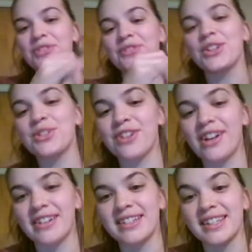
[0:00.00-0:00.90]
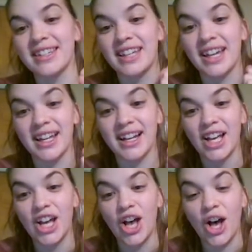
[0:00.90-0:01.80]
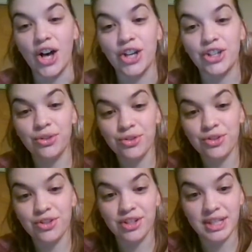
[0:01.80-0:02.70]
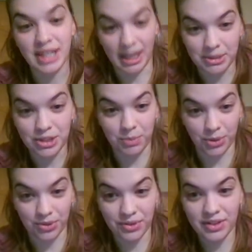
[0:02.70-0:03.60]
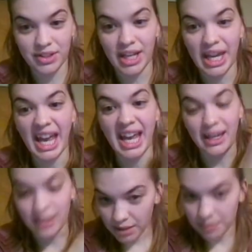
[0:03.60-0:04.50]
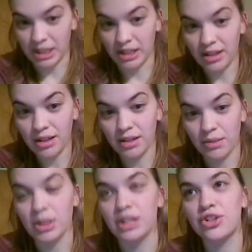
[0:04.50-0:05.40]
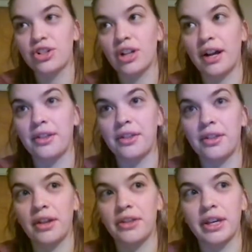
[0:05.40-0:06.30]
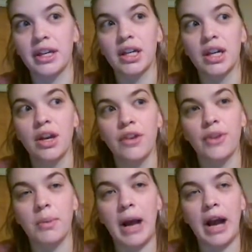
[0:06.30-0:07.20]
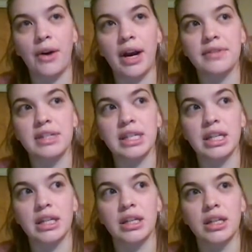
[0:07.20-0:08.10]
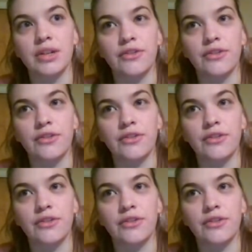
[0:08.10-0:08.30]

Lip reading: First Order allies get a huge damage boost and speed which I think from how I've seen